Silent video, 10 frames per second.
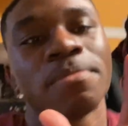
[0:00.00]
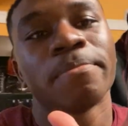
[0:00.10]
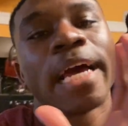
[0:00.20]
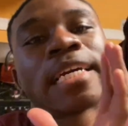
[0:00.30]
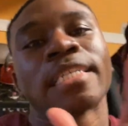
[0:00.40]

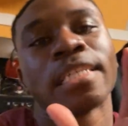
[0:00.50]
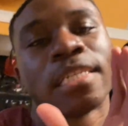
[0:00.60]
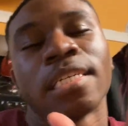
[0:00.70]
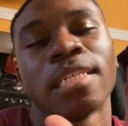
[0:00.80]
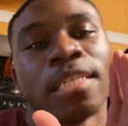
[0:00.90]
back.
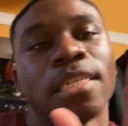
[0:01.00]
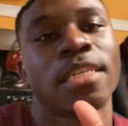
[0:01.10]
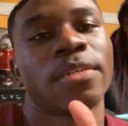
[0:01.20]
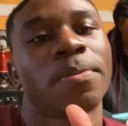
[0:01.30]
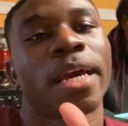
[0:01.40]

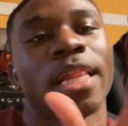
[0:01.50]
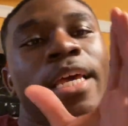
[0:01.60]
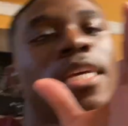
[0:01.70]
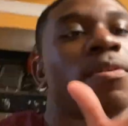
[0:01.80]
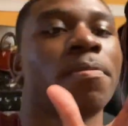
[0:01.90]
We gotta
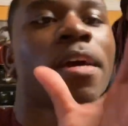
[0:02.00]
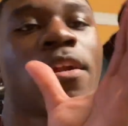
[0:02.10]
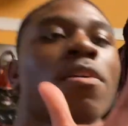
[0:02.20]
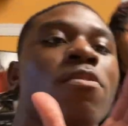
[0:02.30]
like kind of on the